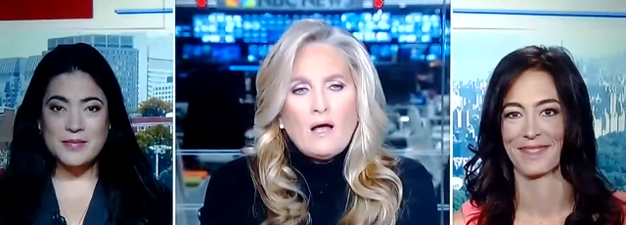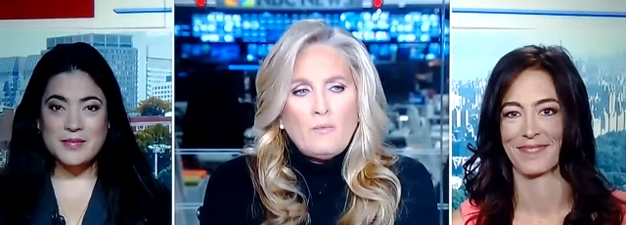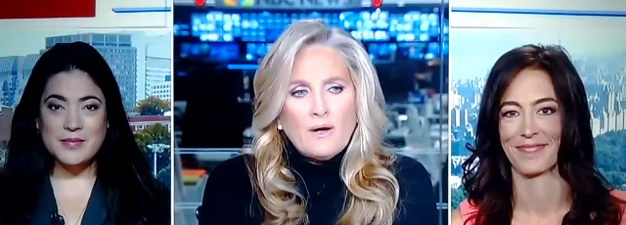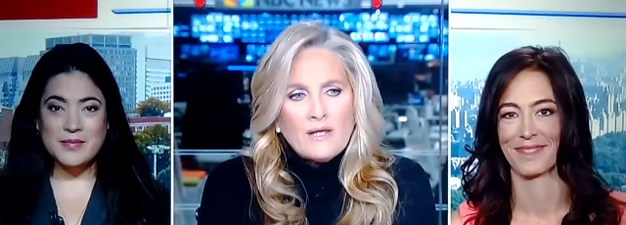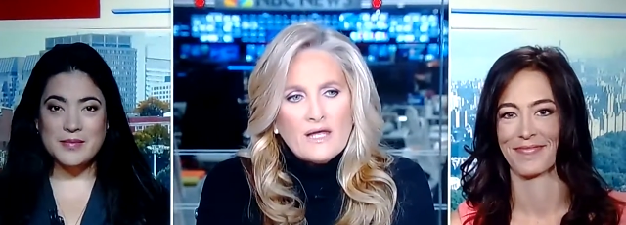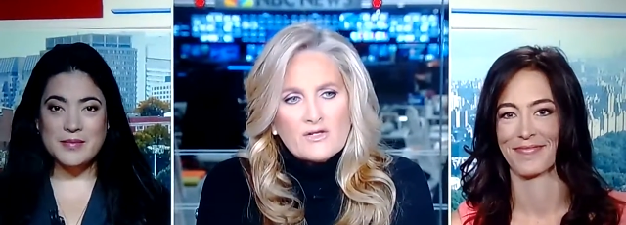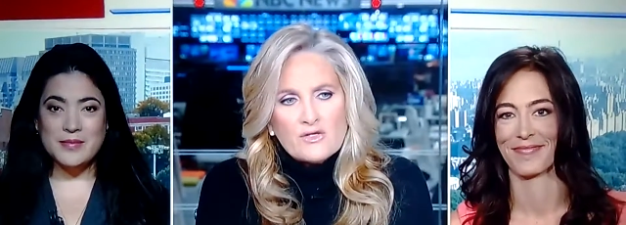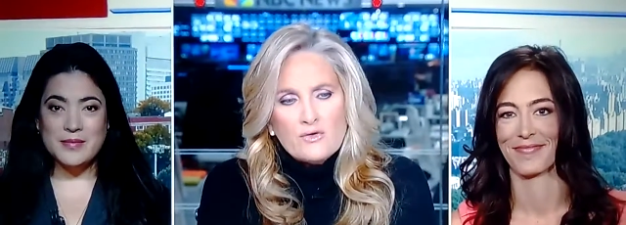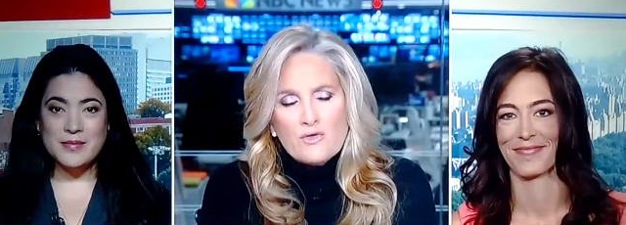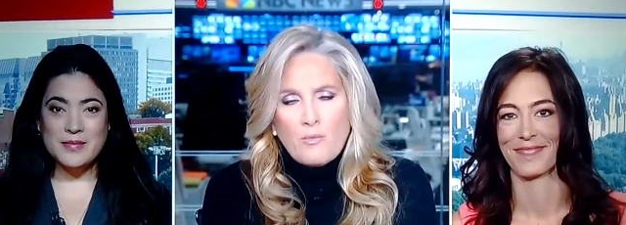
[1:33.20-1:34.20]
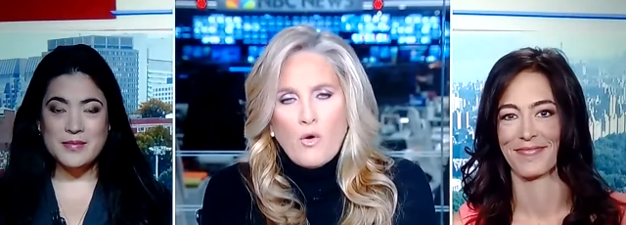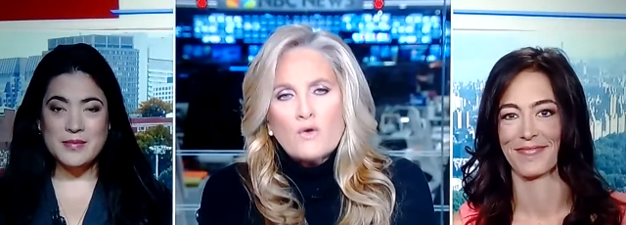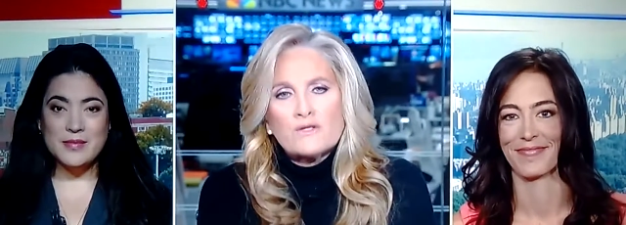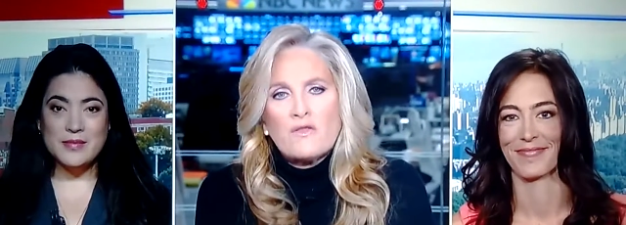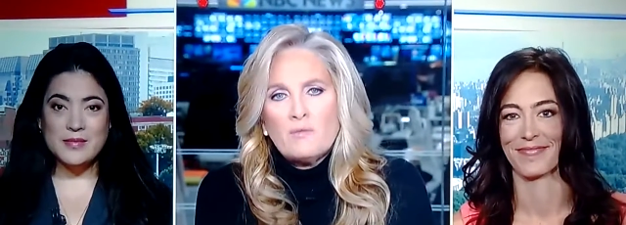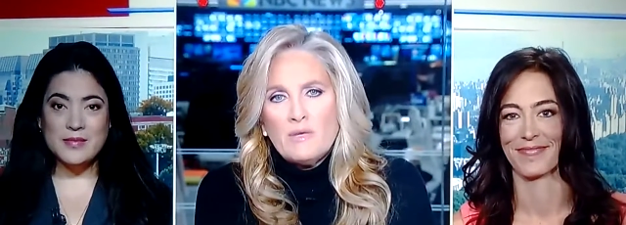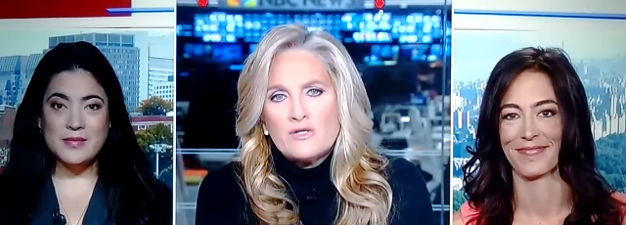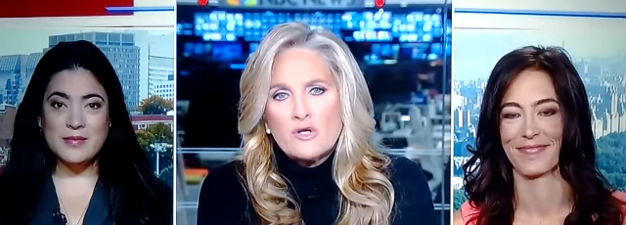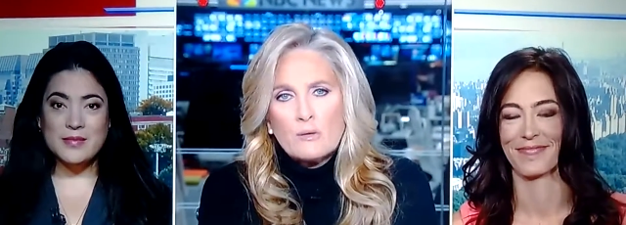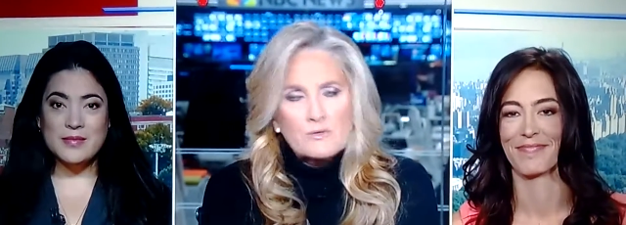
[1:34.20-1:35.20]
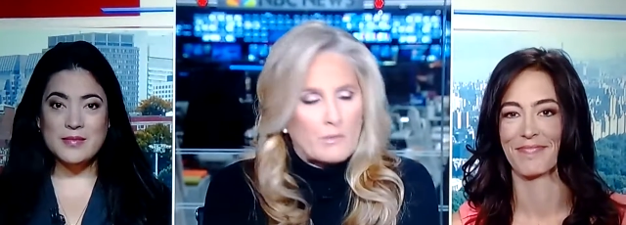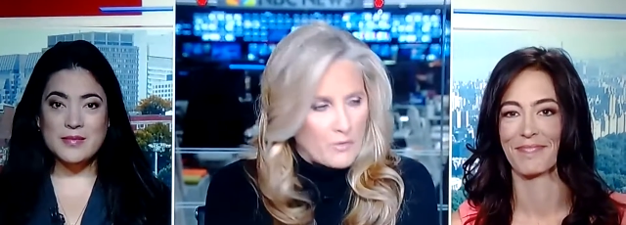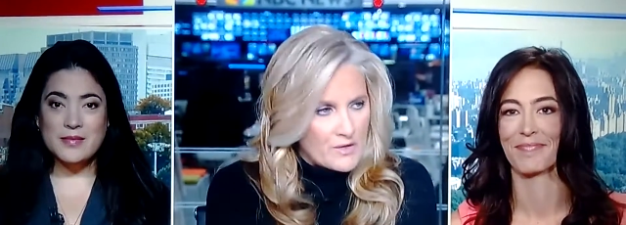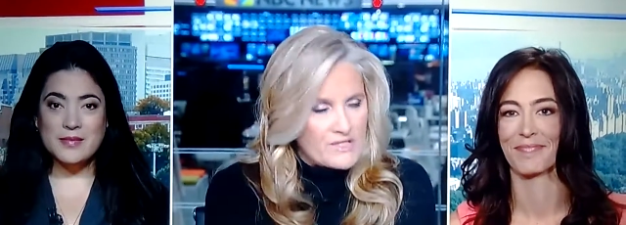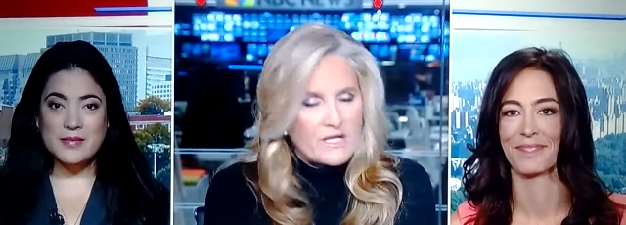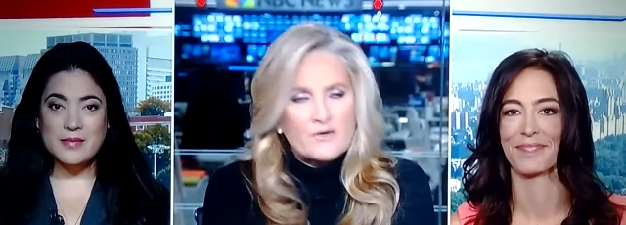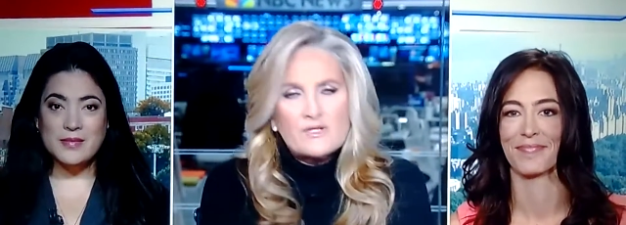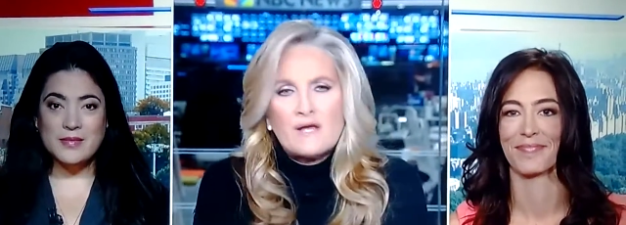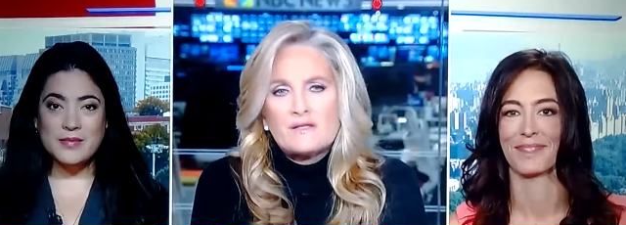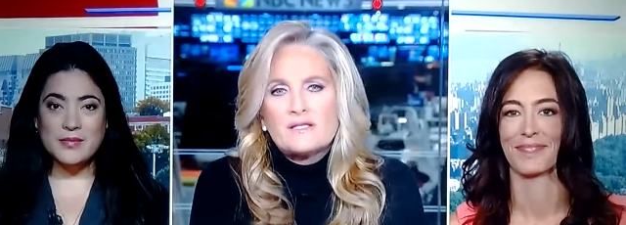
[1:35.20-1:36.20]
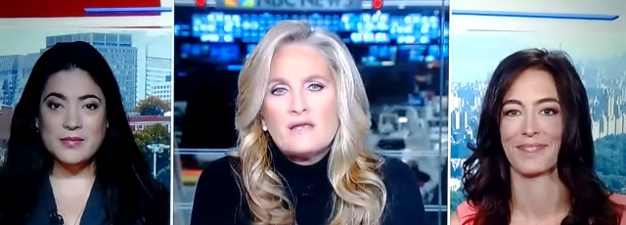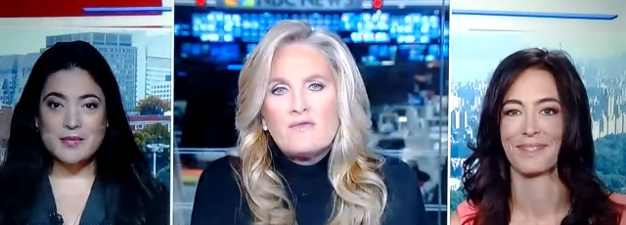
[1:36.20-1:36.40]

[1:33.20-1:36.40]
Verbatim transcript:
Speaker 1: I want to get to the polls on the midterms, what Bernie Sanders had to say